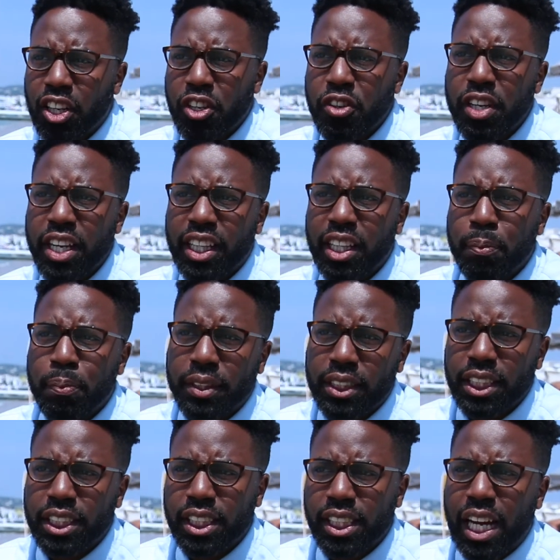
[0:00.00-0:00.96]
are uniquely
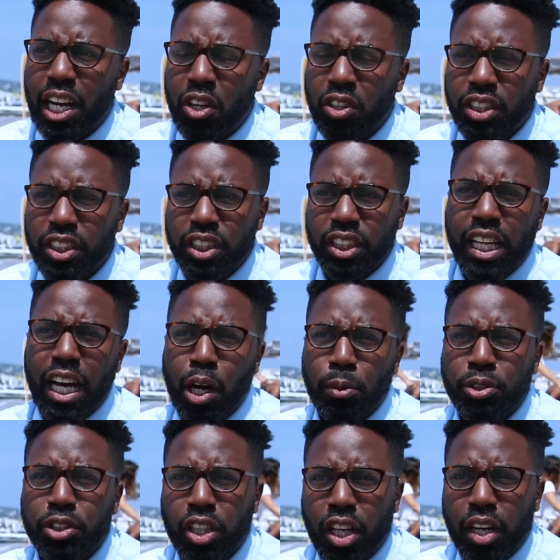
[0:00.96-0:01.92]
positioned not only to
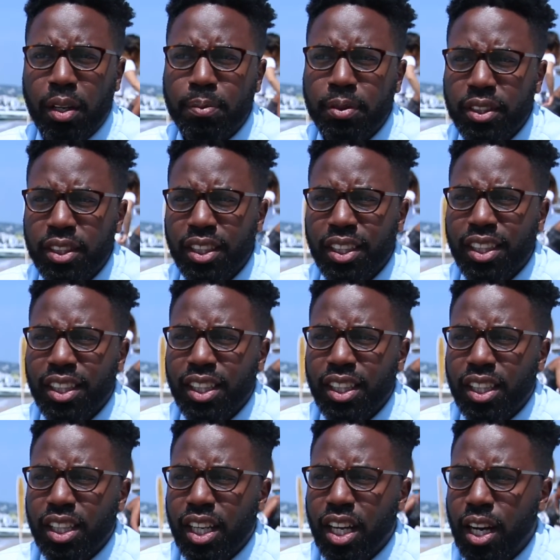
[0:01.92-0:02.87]
help startups
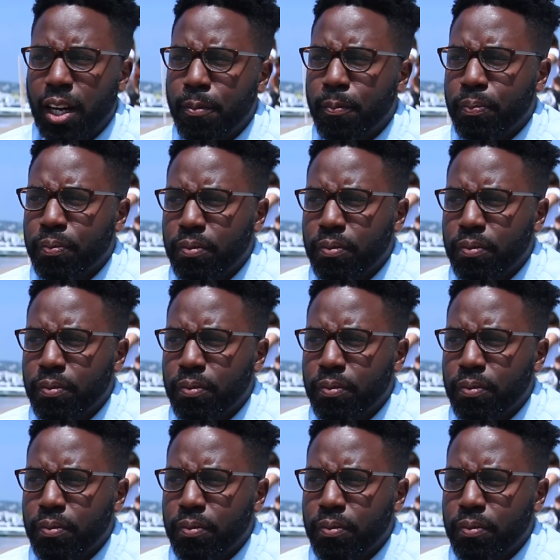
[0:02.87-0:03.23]
um,